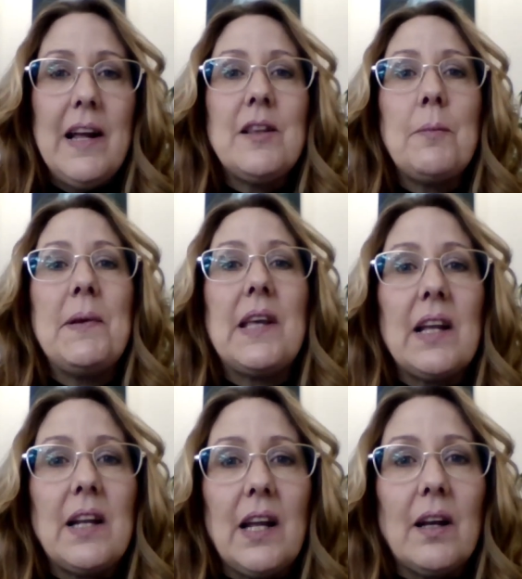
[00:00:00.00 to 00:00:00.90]
In the
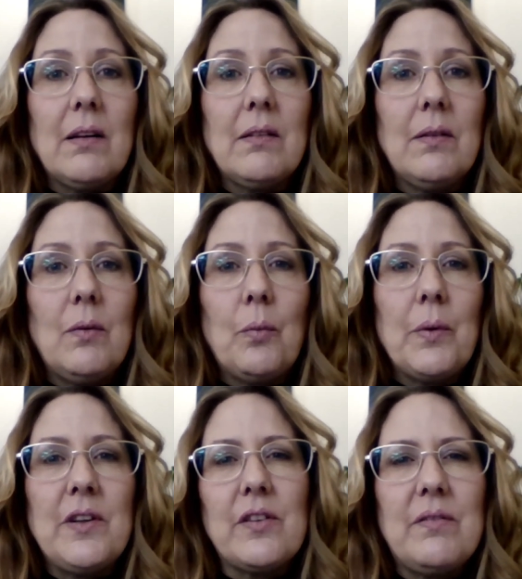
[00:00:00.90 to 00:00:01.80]
beginning,
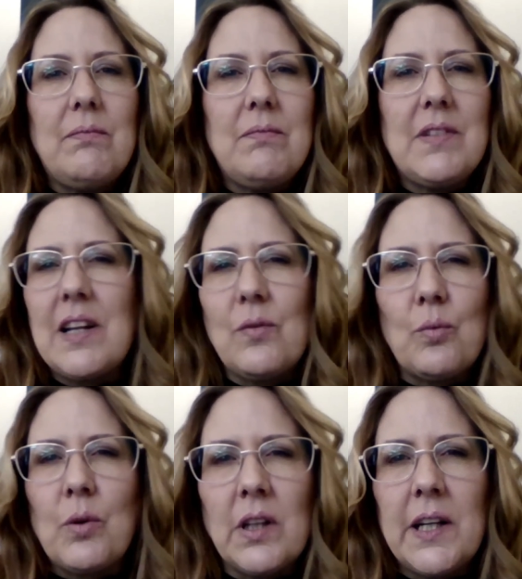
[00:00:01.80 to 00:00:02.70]
we just didn't
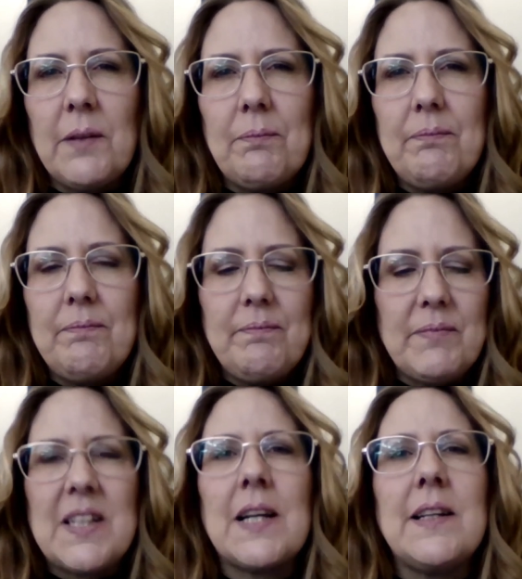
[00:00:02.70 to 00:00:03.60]
really
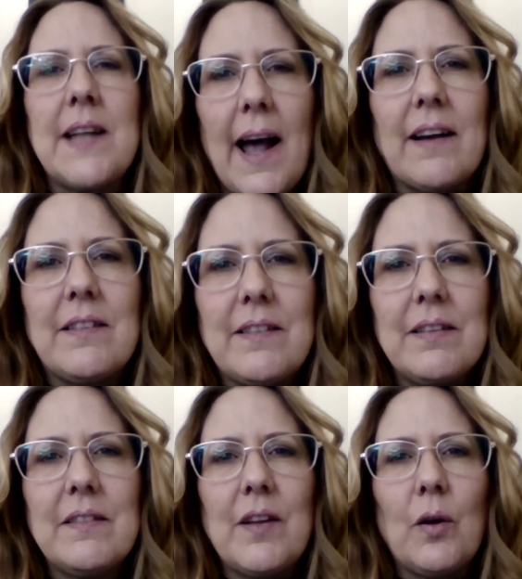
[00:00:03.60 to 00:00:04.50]

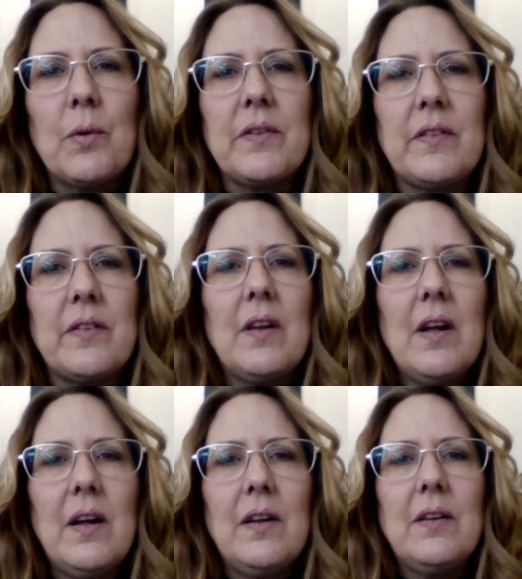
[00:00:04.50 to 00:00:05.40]
connect. There was,
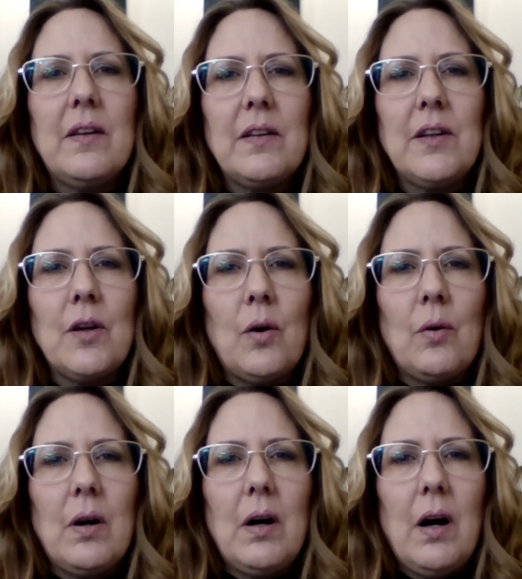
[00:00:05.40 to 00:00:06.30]
you
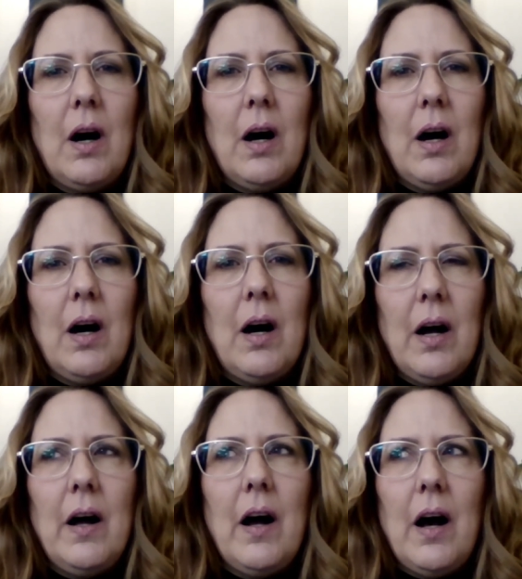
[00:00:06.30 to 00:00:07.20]
know,
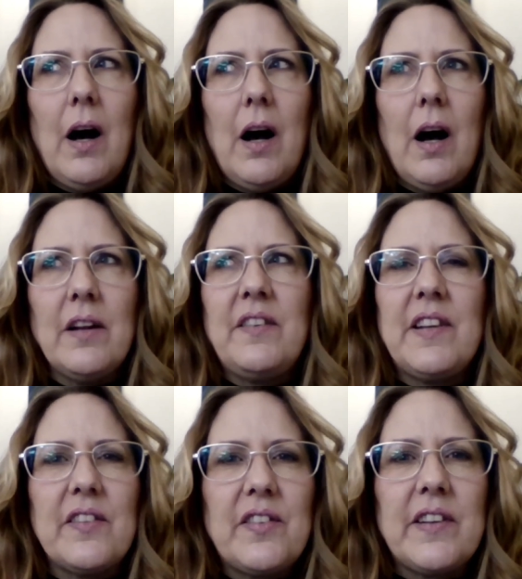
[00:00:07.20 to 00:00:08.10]
a
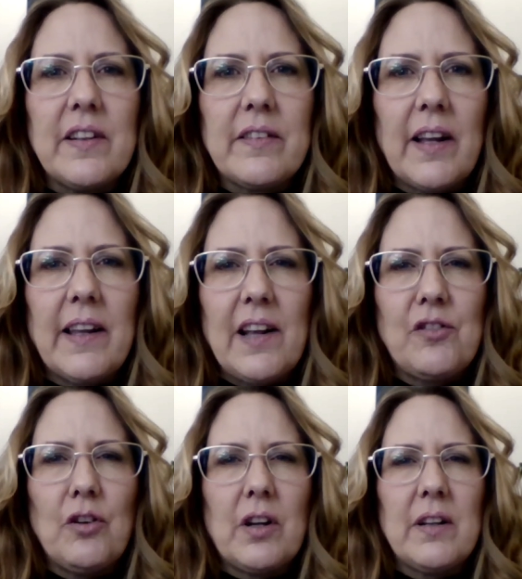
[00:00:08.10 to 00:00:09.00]
distance, I
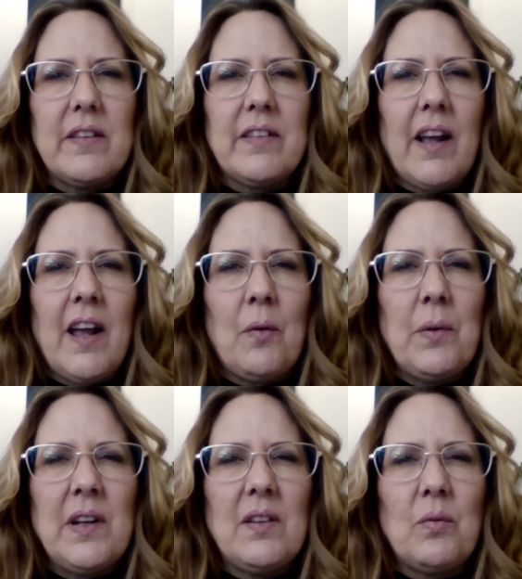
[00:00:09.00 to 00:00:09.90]
guess you can say.
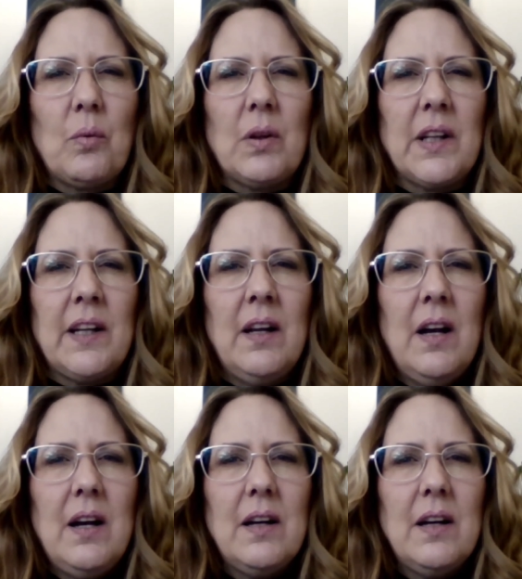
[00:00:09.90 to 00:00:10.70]
We didn't really